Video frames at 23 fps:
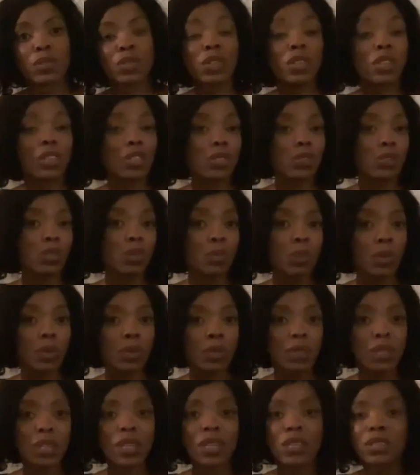to
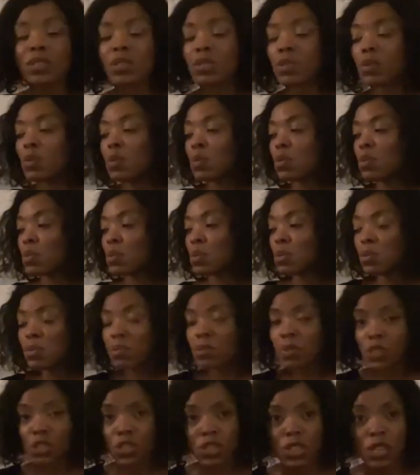distribute it, to
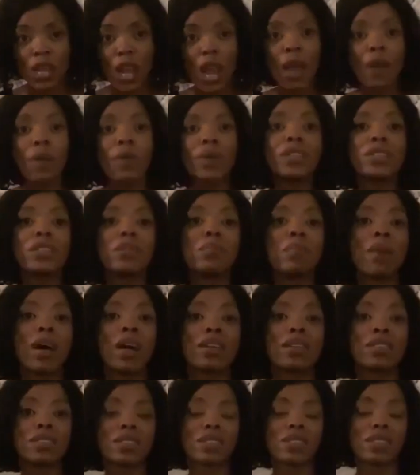share it
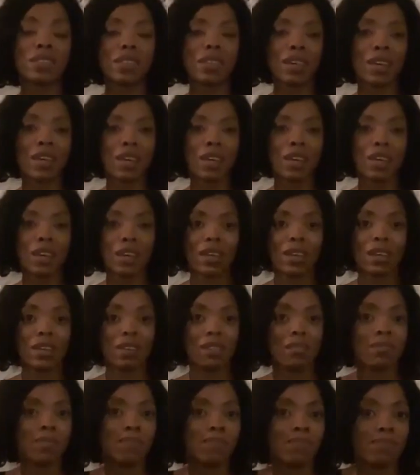amongst
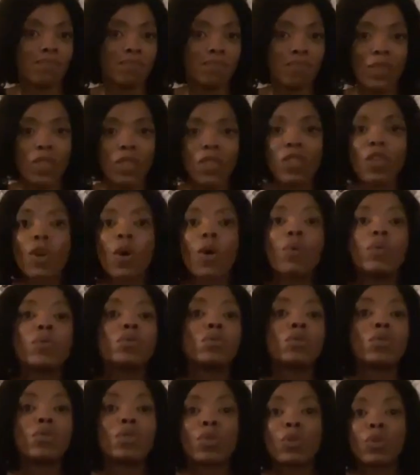
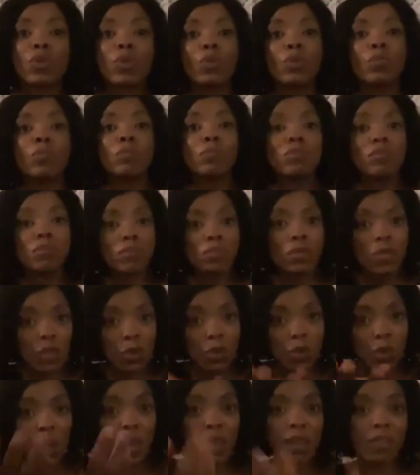those who
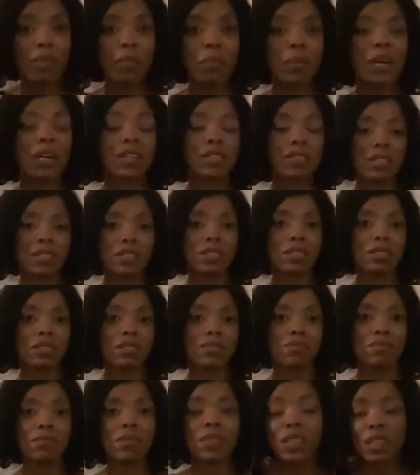you live
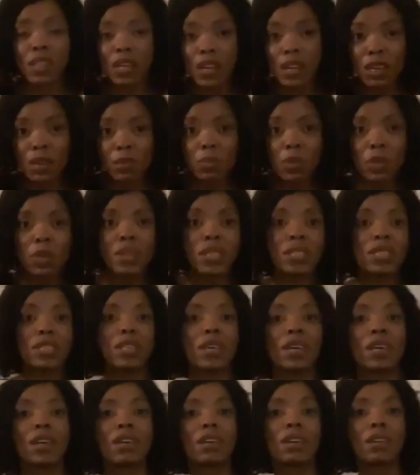amongst, the
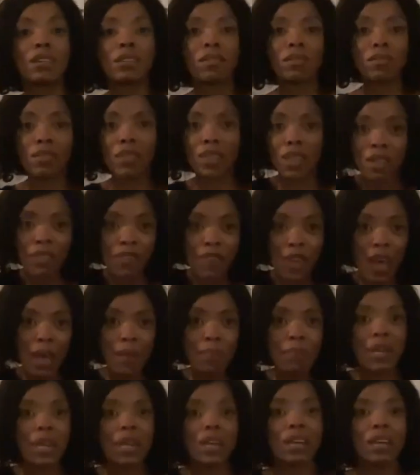community, the
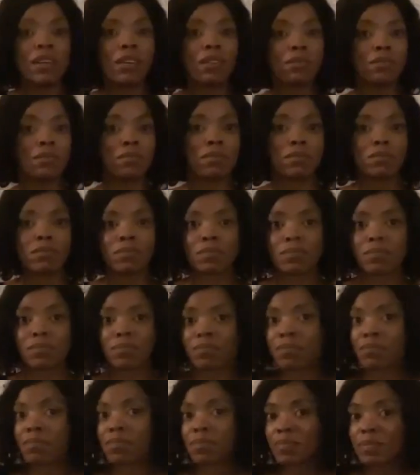family,
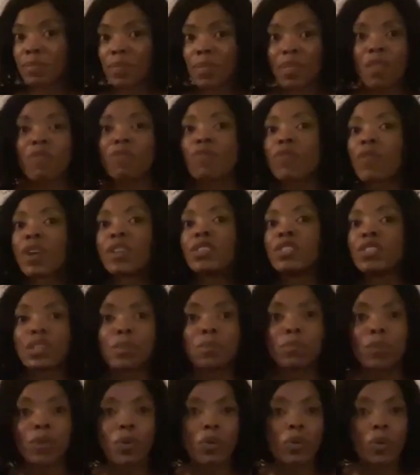the
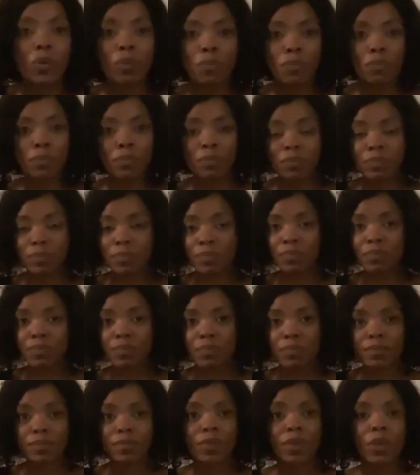friendship group,
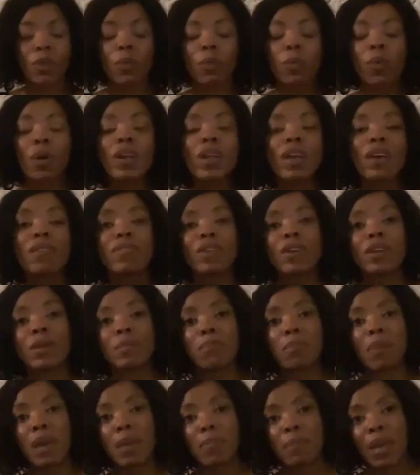whatever
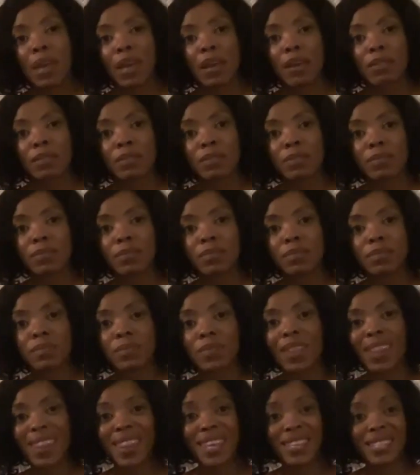it may
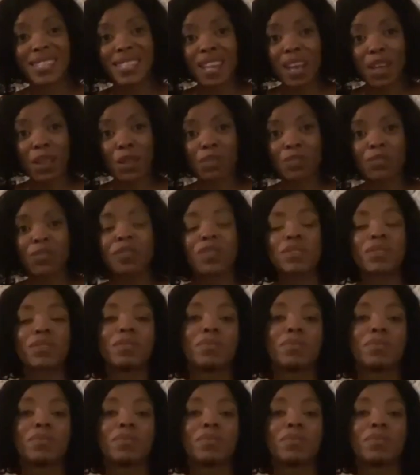be, the self.